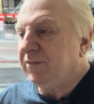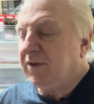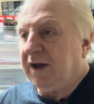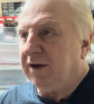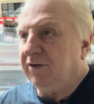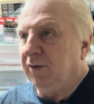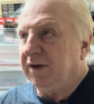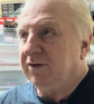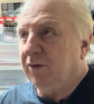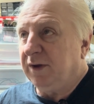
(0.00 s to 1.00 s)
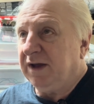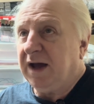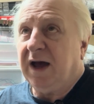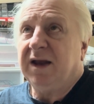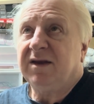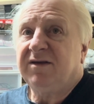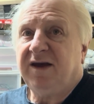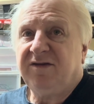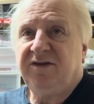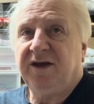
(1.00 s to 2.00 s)
yeah, doing
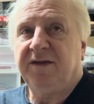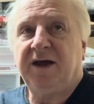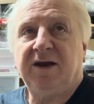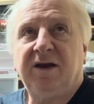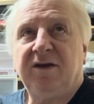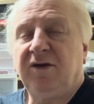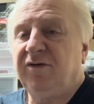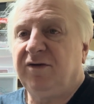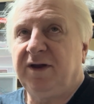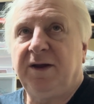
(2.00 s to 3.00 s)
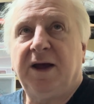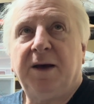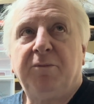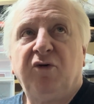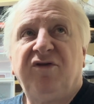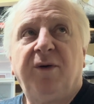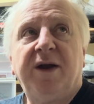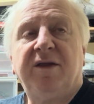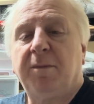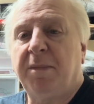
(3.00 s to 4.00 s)
testing and that usually puts you
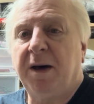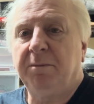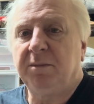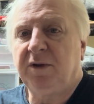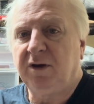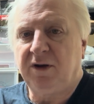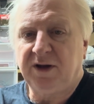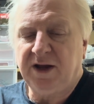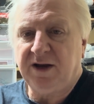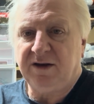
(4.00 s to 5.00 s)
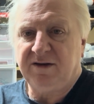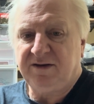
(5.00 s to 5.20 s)
under the pump. You got to get it